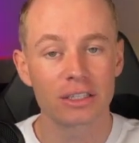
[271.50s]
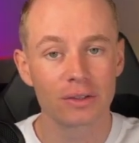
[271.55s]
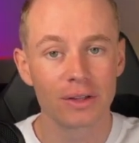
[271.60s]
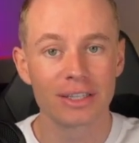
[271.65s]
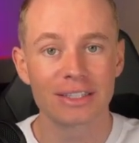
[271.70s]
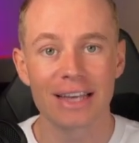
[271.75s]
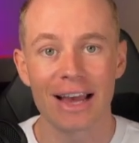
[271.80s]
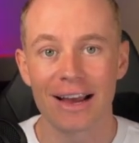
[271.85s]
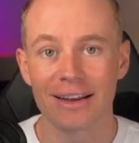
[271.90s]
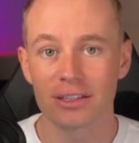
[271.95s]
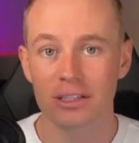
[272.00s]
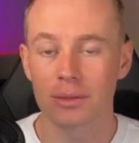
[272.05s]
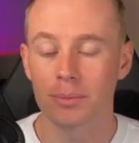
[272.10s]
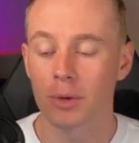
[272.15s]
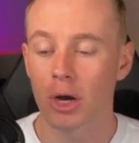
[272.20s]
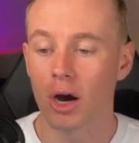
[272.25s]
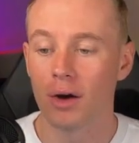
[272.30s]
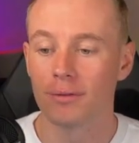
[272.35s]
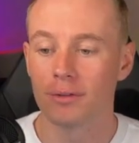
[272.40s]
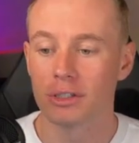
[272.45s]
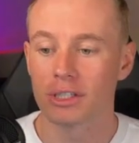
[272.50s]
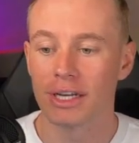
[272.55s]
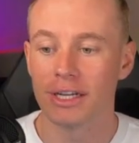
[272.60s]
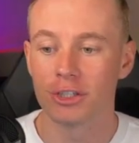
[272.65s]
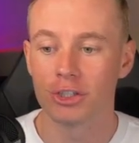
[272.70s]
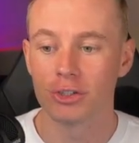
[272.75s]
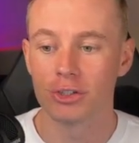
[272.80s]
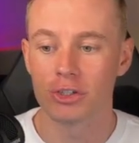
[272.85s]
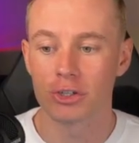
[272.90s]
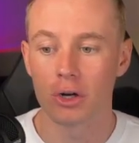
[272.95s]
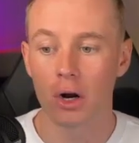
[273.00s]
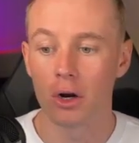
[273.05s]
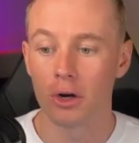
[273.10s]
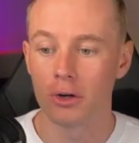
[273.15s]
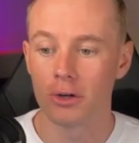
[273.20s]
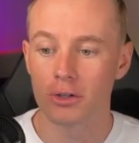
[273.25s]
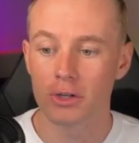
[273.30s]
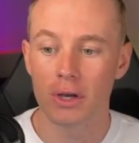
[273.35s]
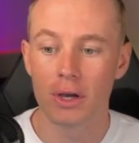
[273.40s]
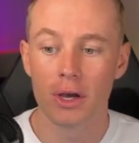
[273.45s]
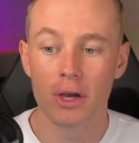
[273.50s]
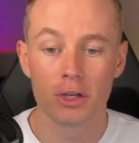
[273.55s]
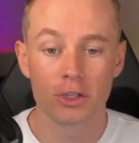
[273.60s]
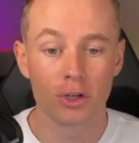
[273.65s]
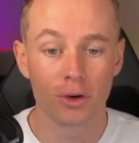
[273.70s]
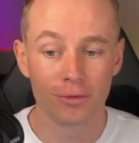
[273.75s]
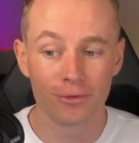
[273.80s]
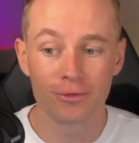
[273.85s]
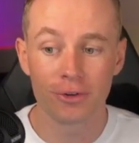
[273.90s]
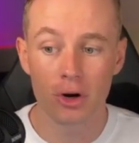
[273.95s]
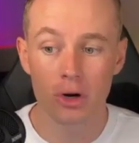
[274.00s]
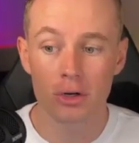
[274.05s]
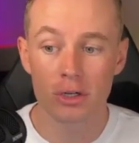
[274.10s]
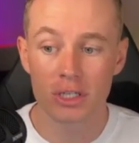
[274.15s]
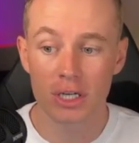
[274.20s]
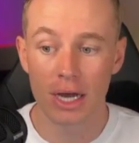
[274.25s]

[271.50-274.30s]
let's add some conversation starters. So first,